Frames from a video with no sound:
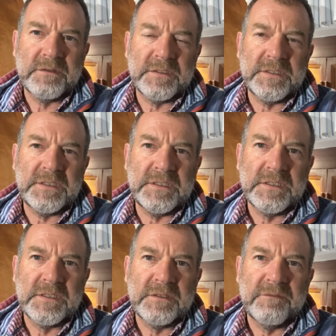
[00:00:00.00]
the
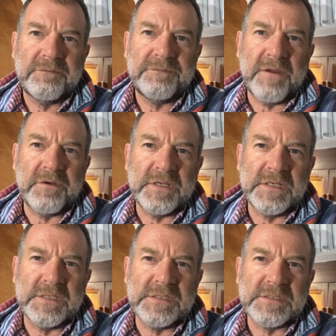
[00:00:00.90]
ferry
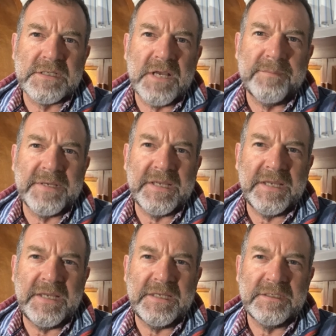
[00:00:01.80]
is coming
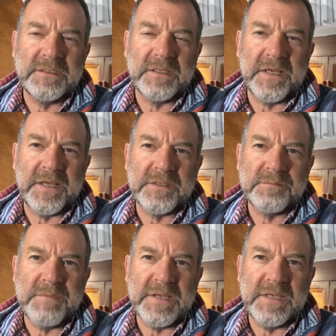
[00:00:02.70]
in and
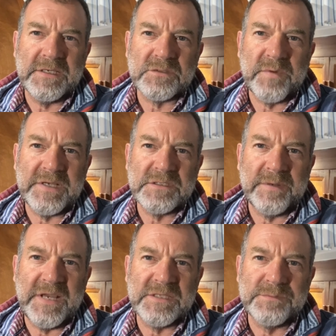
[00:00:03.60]
making its way to
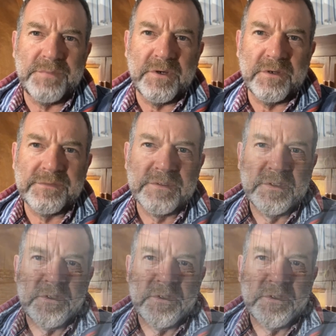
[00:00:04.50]
its berth.